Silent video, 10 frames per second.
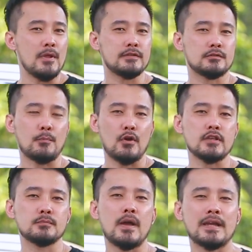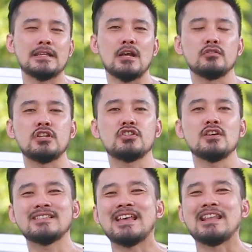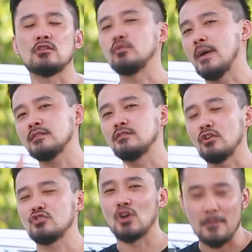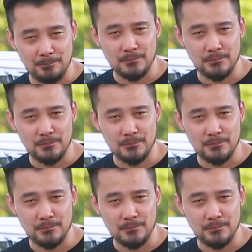please support us by getting our t-shirts at autobuzz.shop.